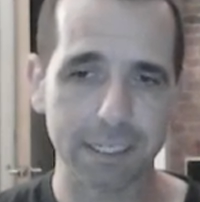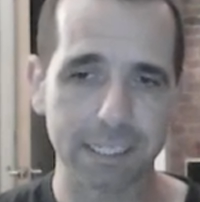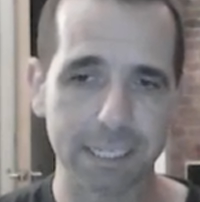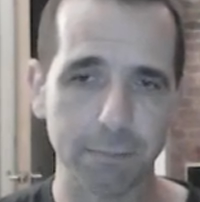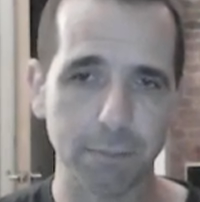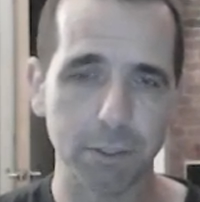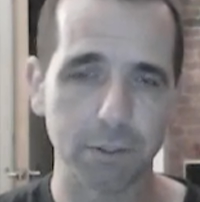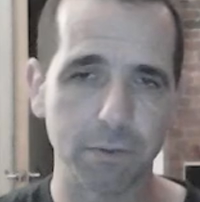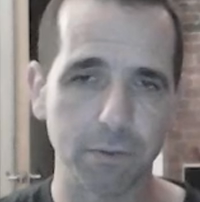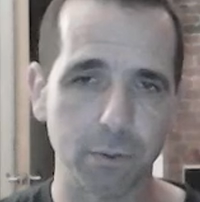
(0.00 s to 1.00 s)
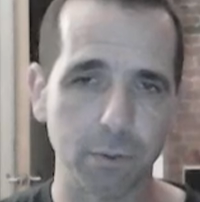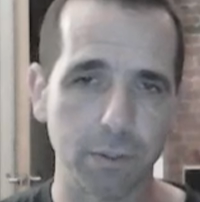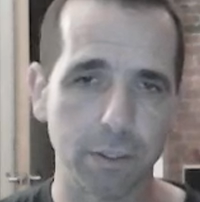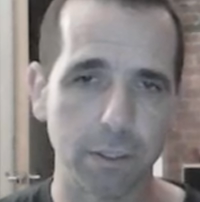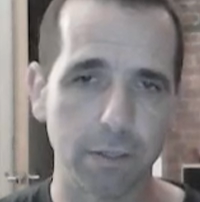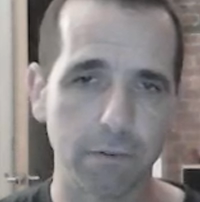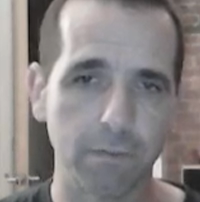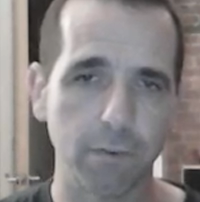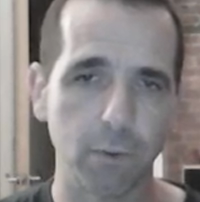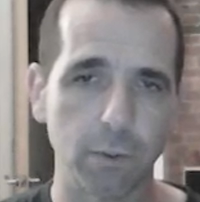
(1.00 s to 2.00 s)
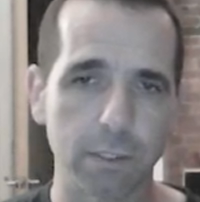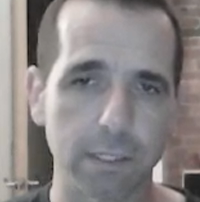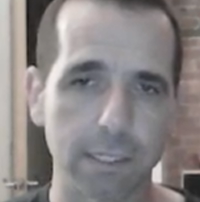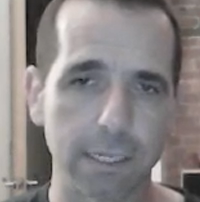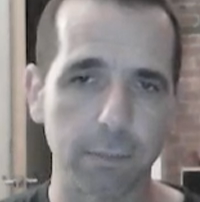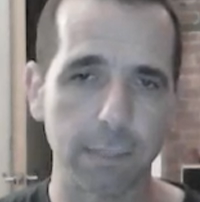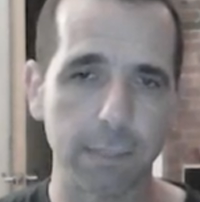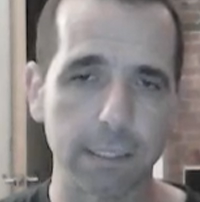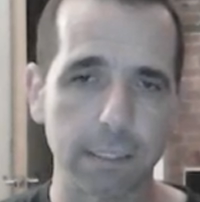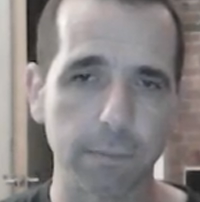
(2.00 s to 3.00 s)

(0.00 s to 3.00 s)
Same beautiful forced stalemate.